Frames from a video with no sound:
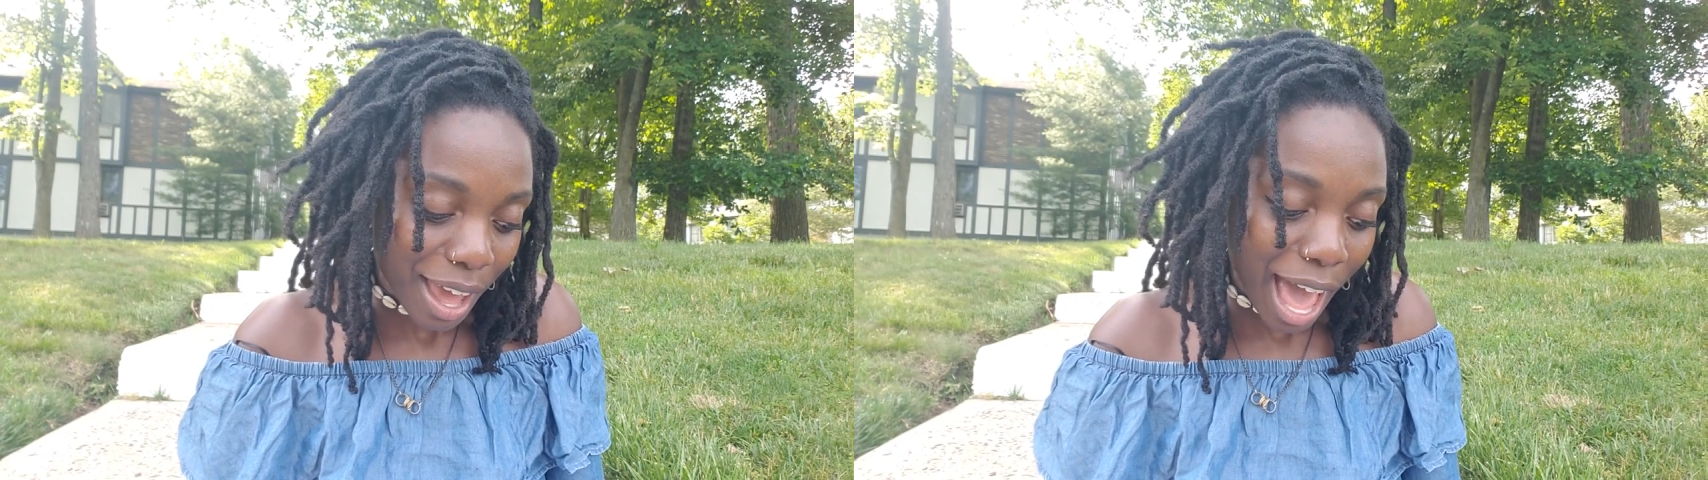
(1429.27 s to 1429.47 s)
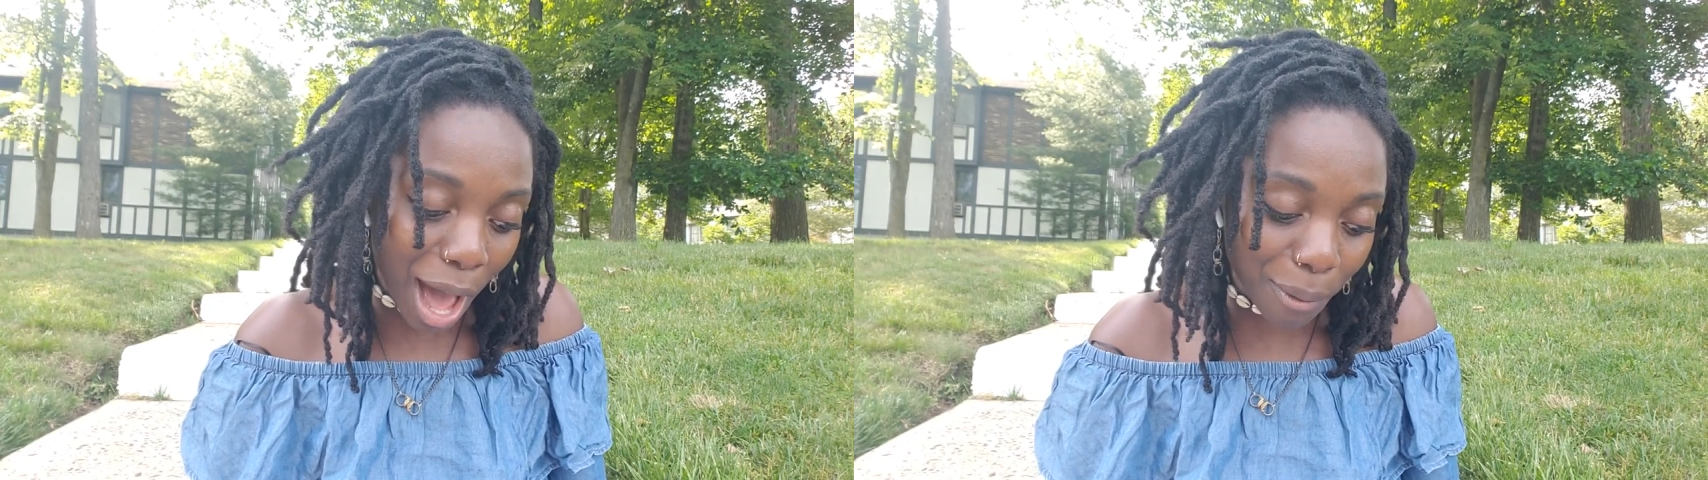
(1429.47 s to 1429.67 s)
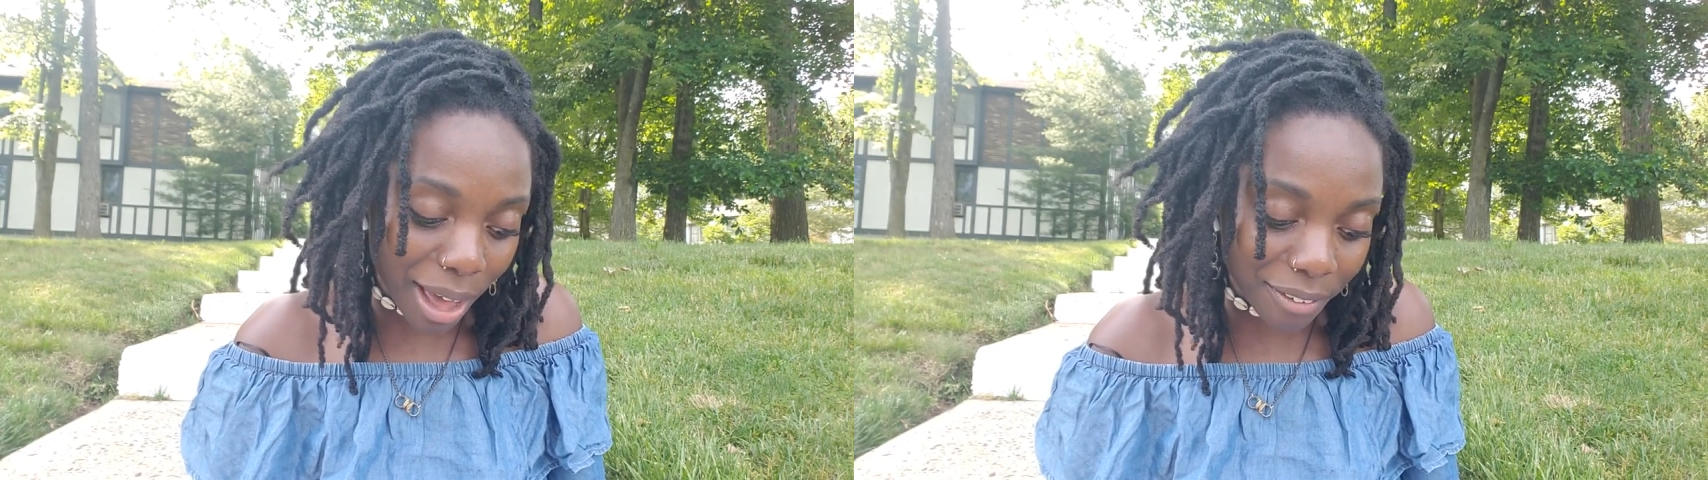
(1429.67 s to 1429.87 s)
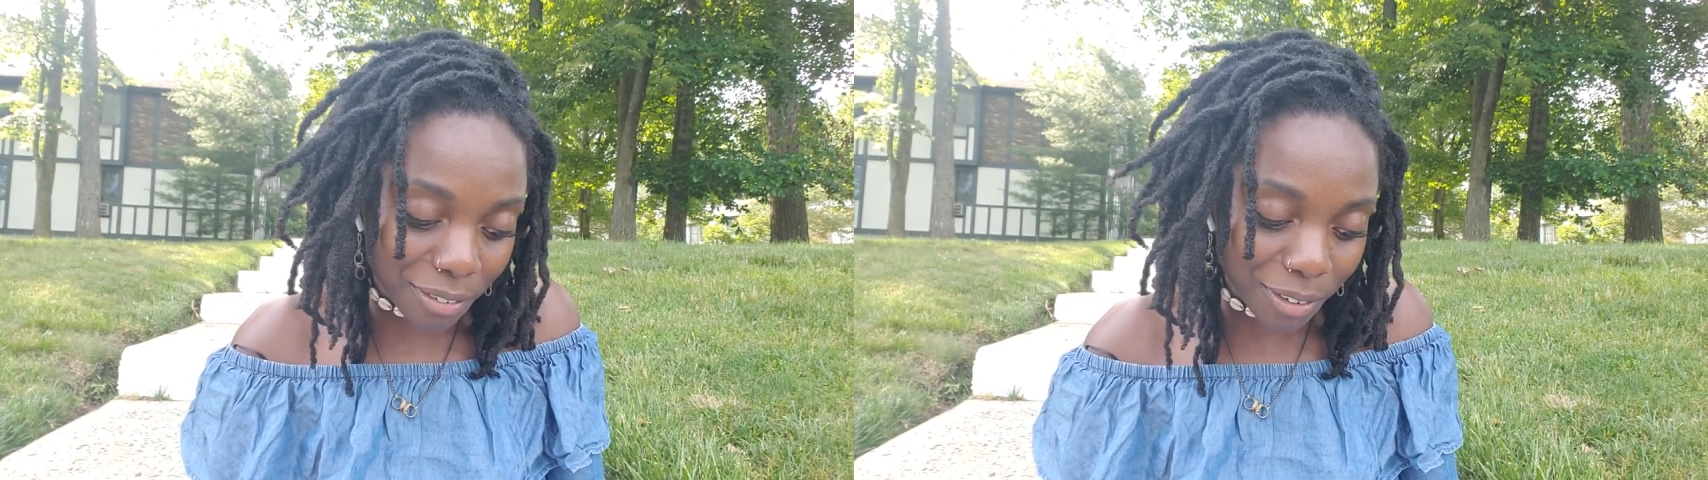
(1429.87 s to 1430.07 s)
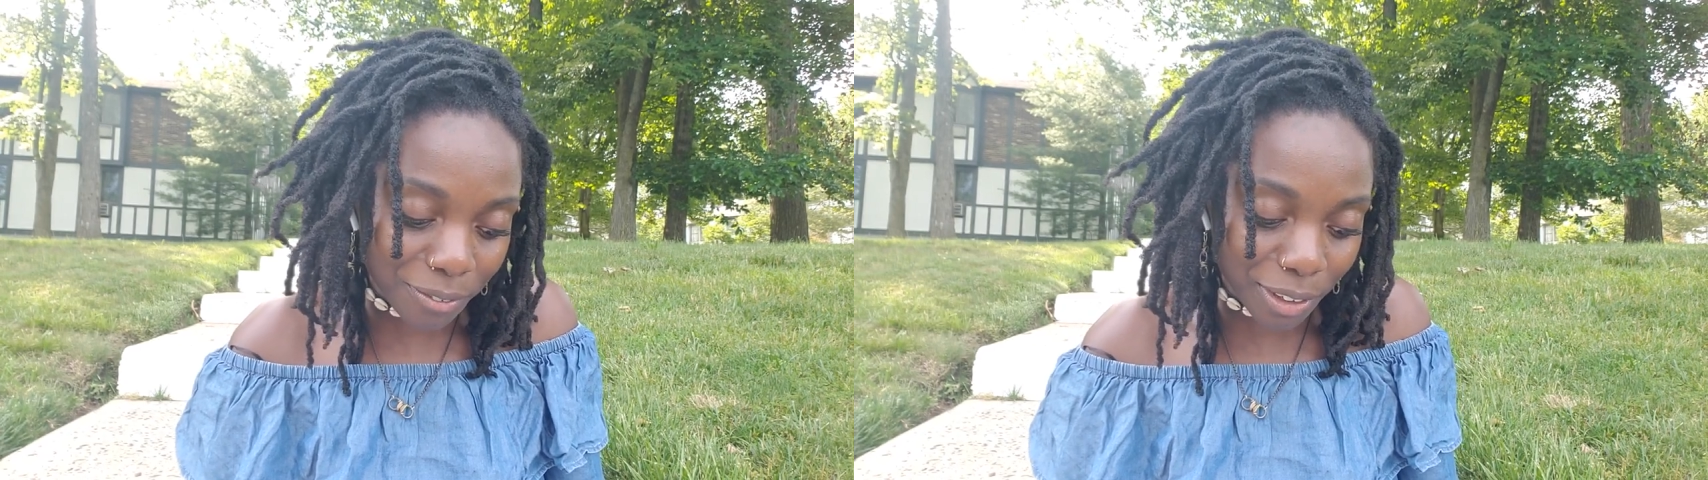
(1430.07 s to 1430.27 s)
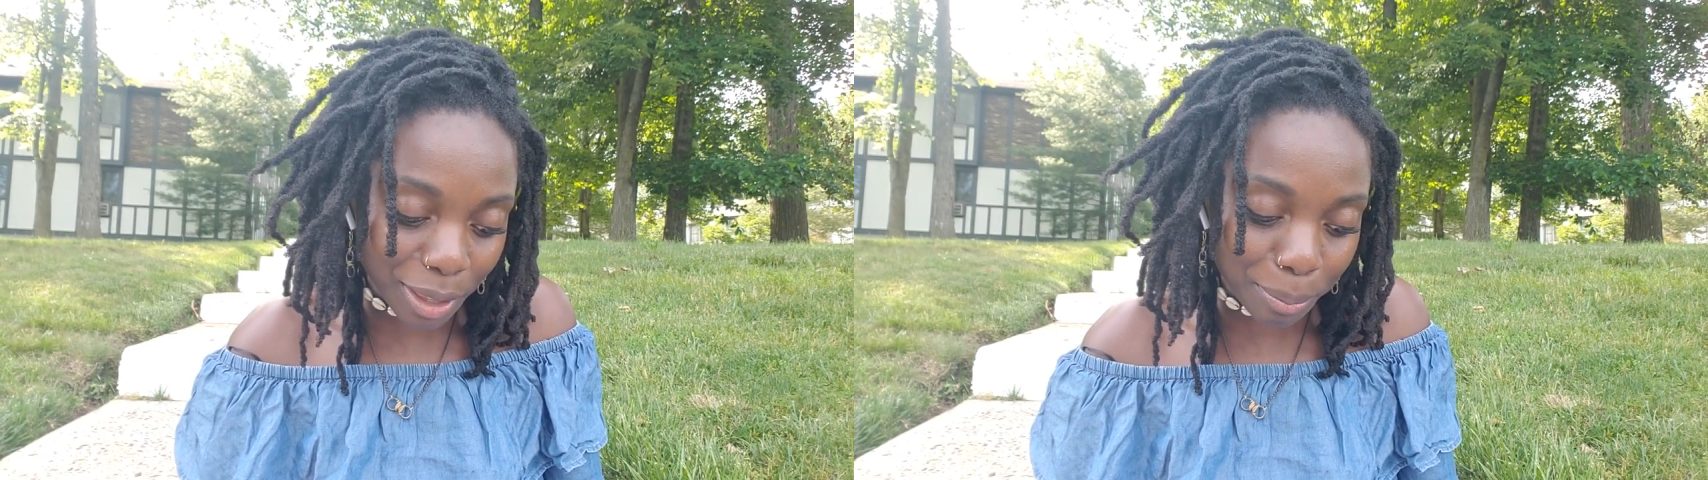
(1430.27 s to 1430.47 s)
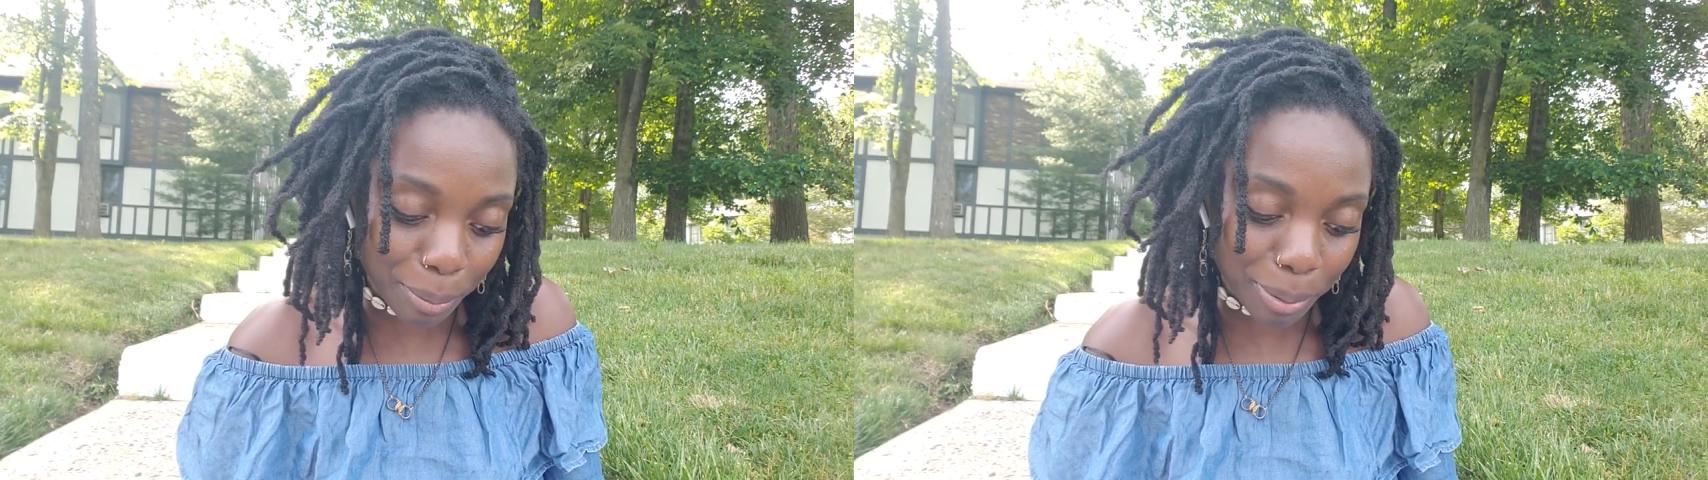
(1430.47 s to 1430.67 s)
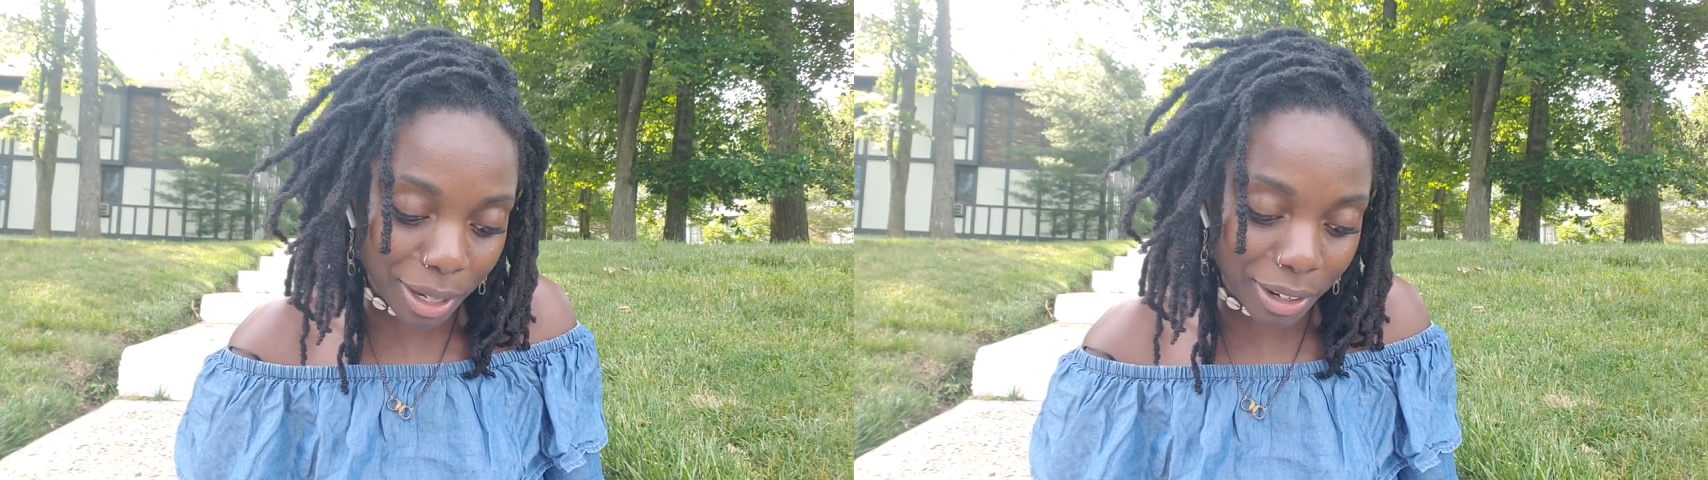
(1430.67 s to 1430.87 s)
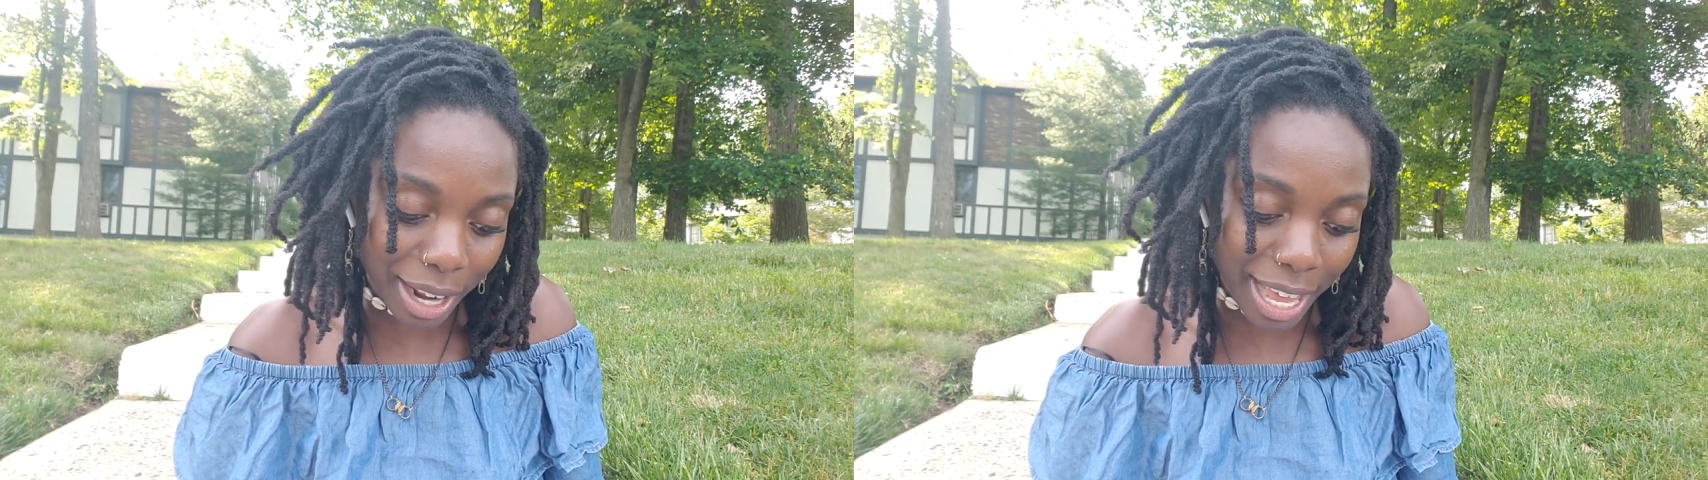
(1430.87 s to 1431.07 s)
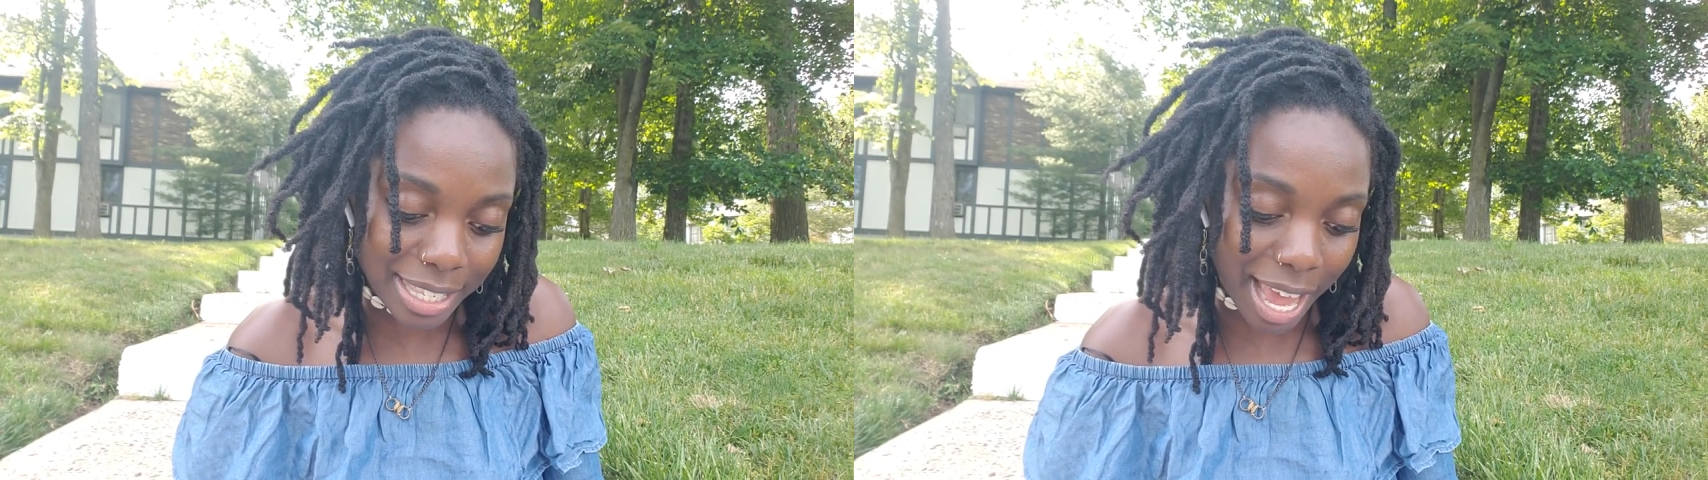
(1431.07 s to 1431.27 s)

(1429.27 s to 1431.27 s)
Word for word: however, Philip appeared at